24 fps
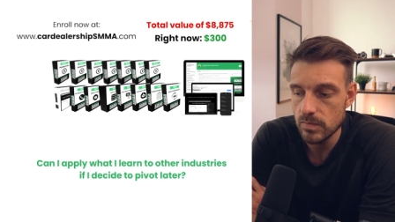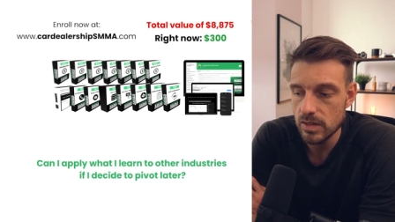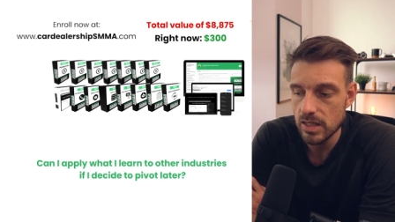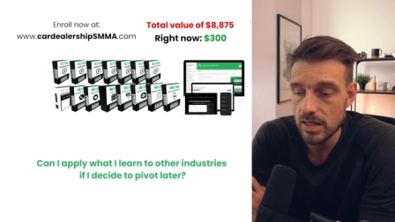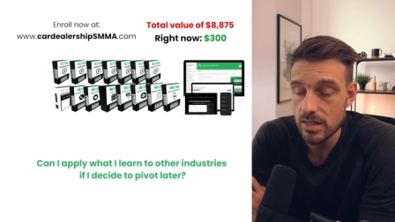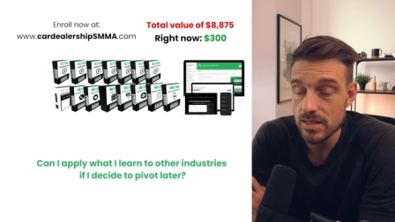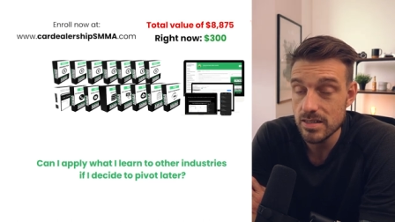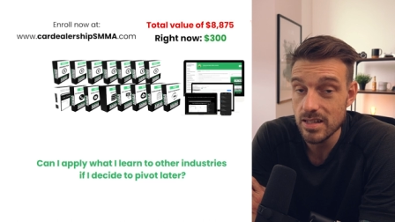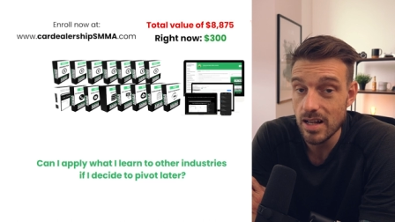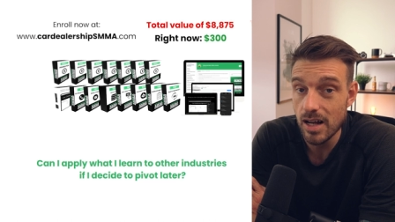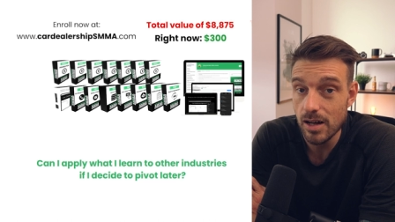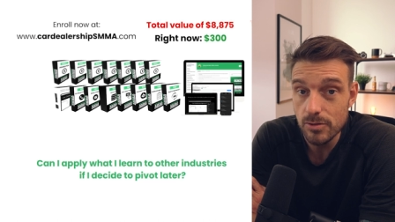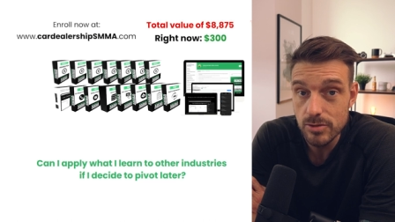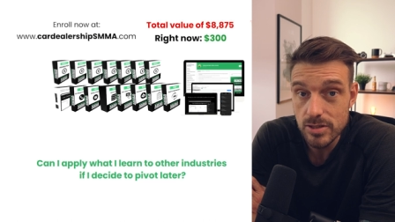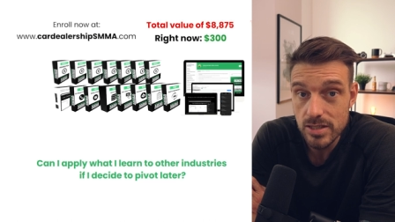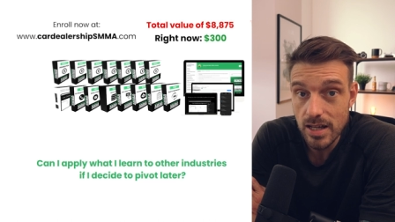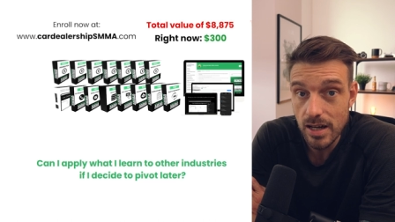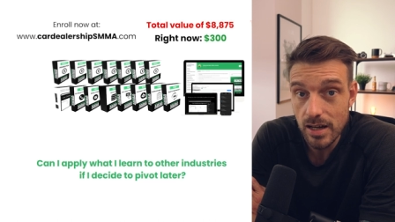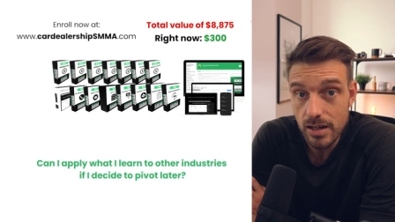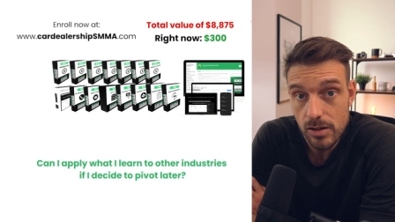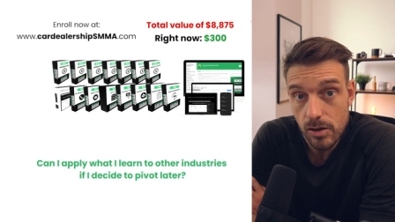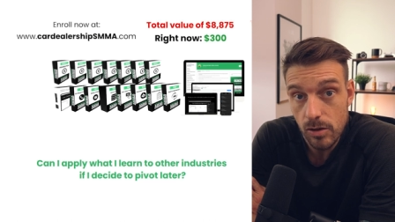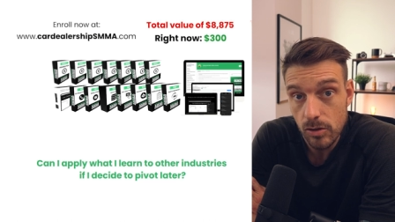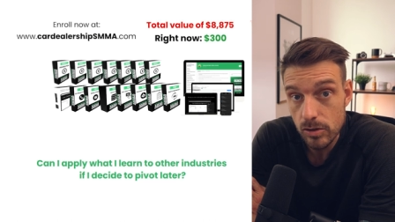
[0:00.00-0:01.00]
things
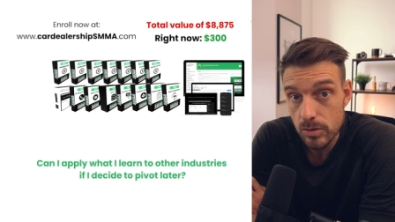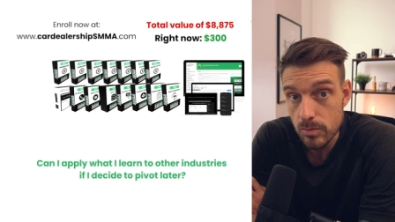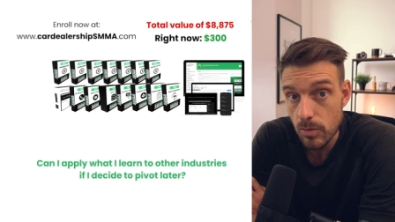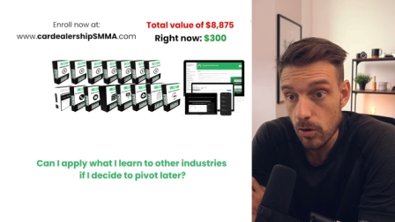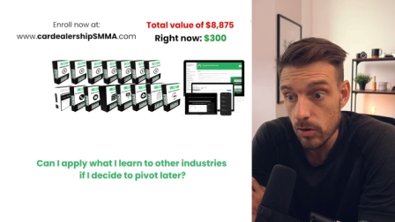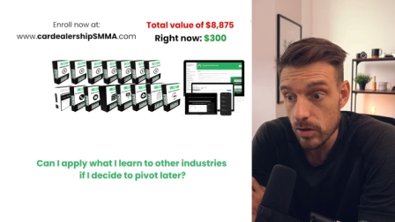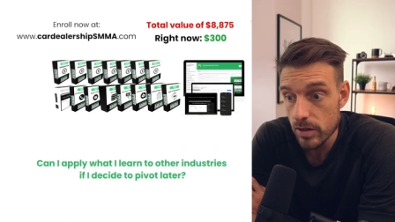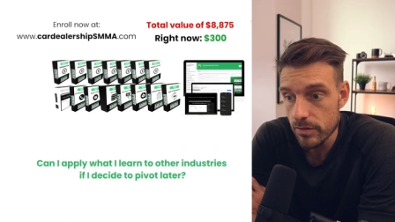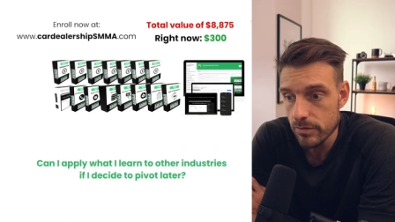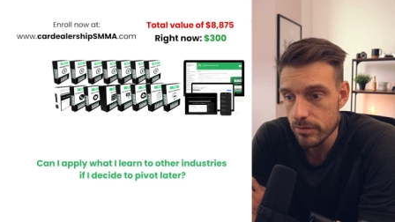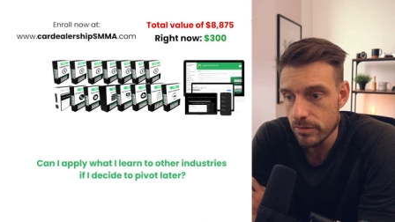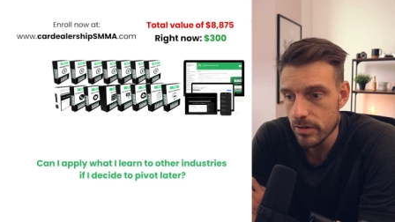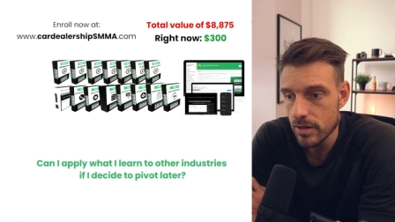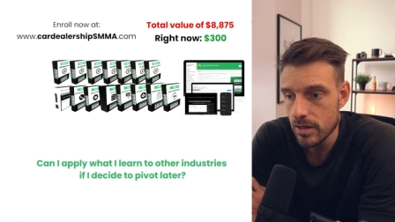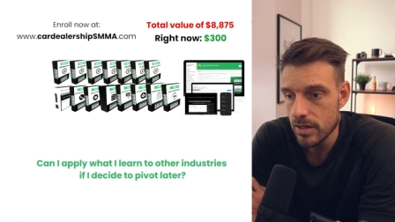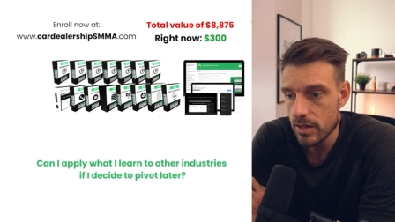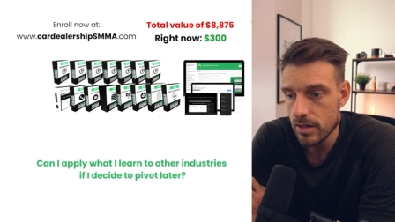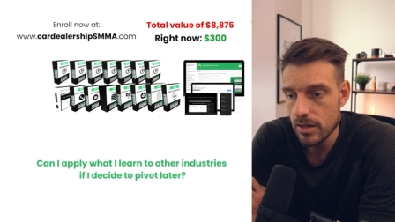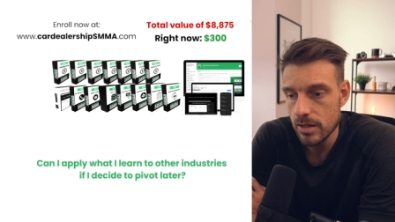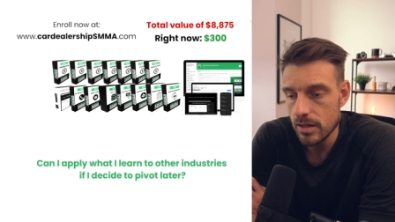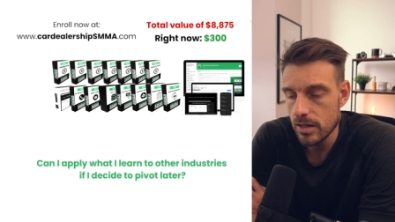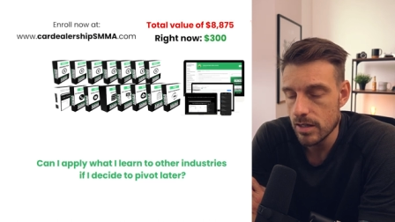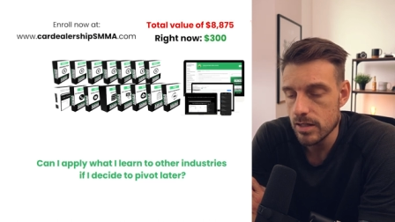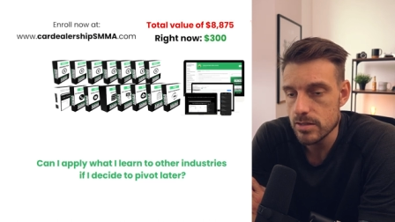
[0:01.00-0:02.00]
outside automotive
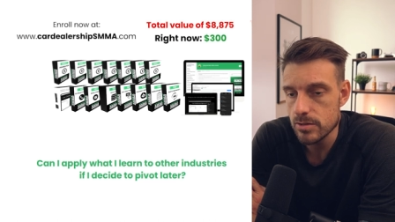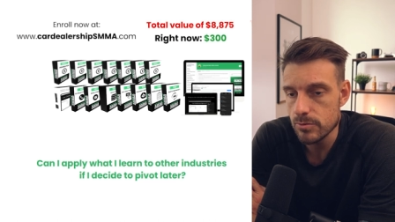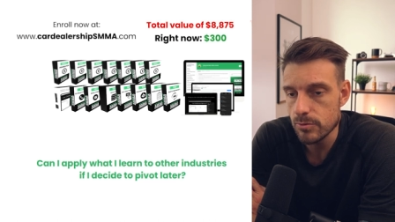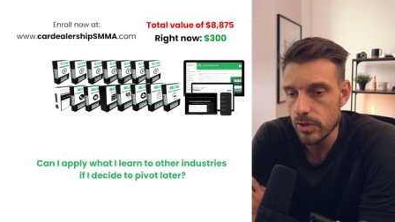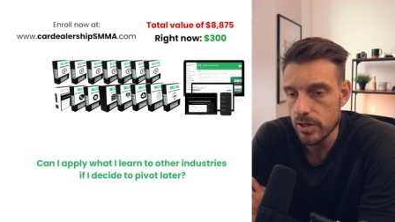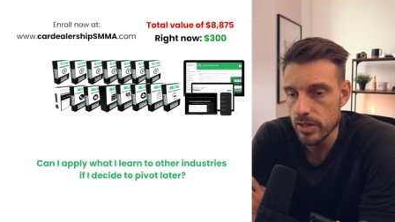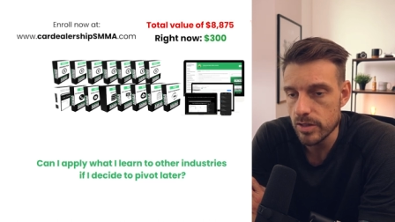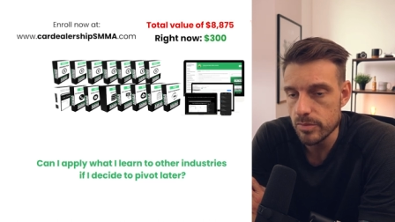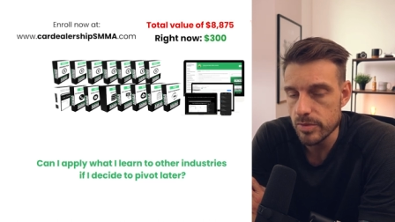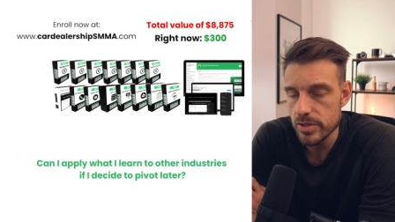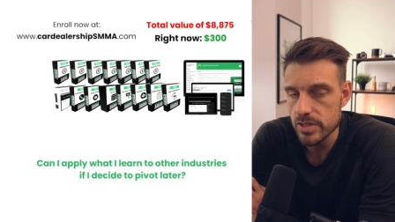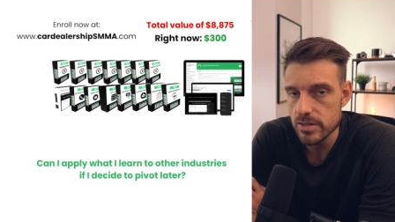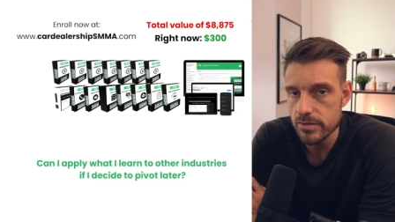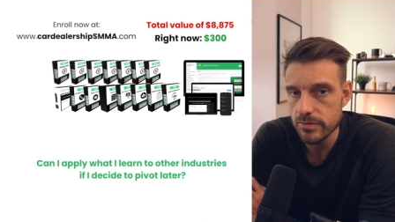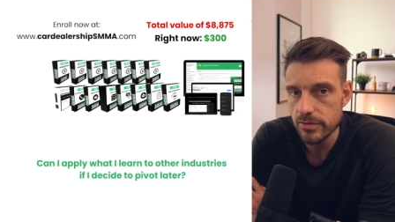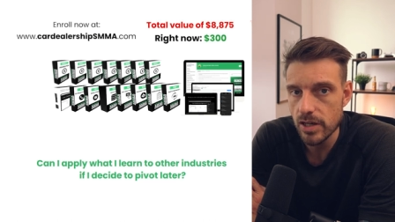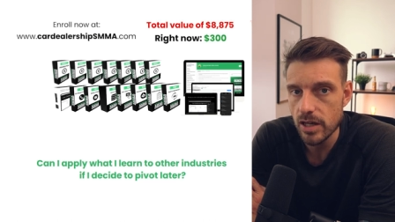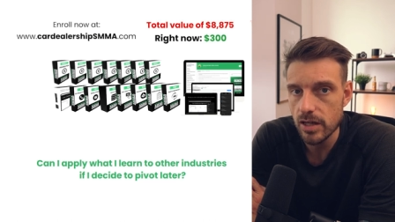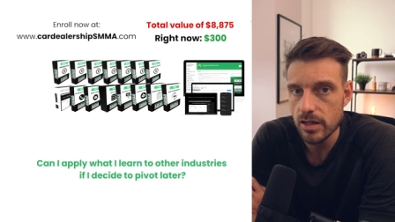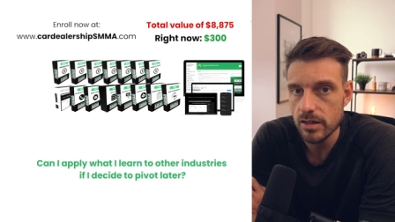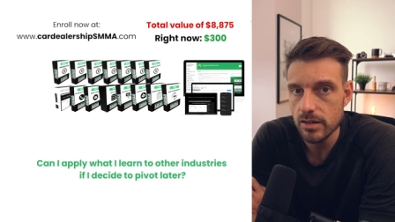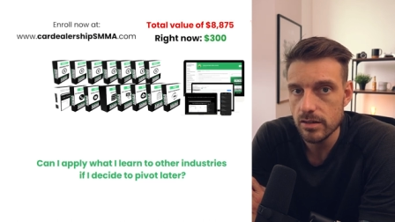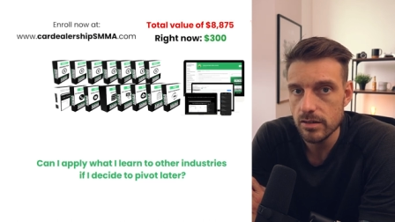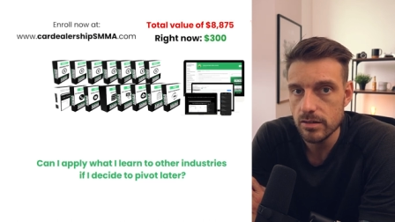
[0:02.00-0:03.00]
it's really a piece of
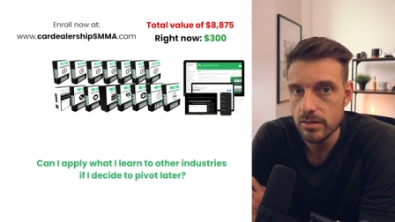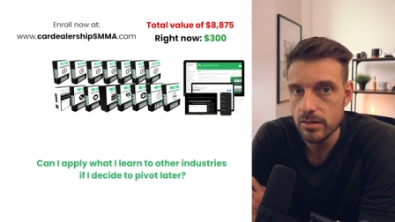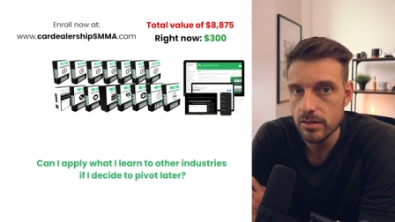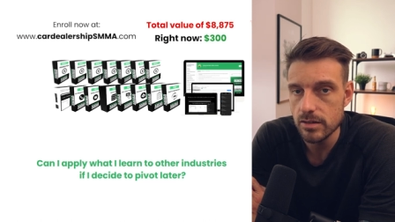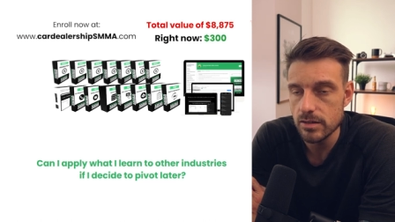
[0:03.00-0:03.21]
cake.